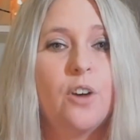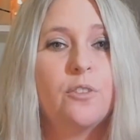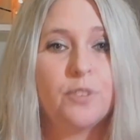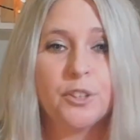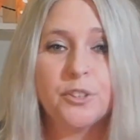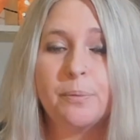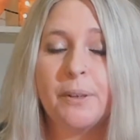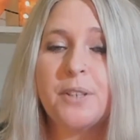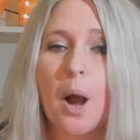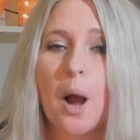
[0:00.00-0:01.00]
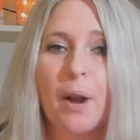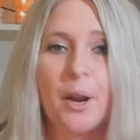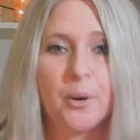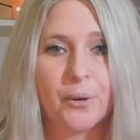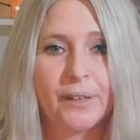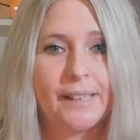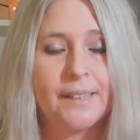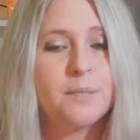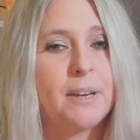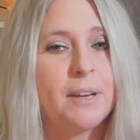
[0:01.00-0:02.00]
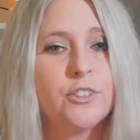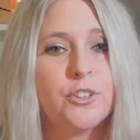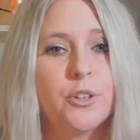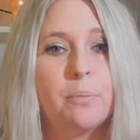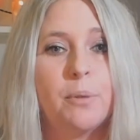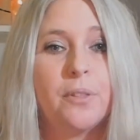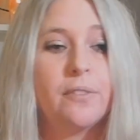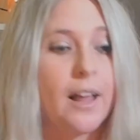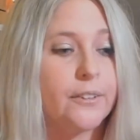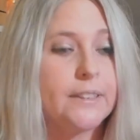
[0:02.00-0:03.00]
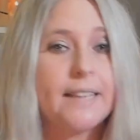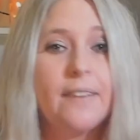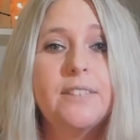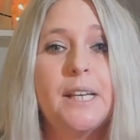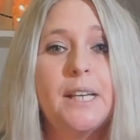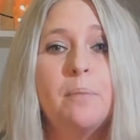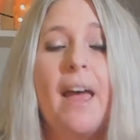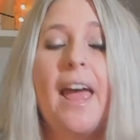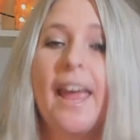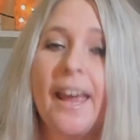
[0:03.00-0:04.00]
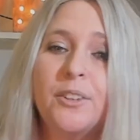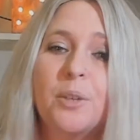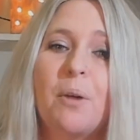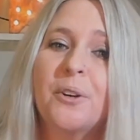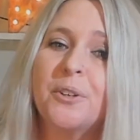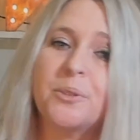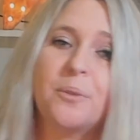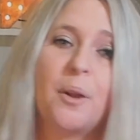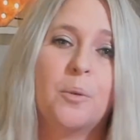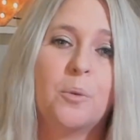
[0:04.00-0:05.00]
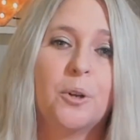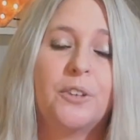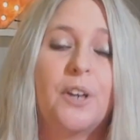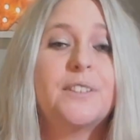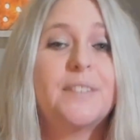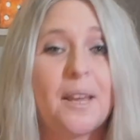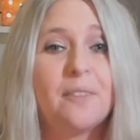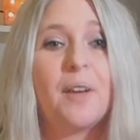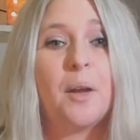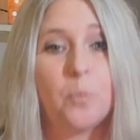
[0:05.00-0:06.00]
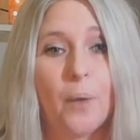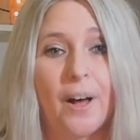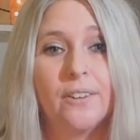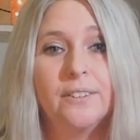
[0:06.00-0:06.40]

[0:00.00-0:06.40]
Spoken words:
First, my top priority is making sure that both the Valorant dev team and our partners around the world are safe and well.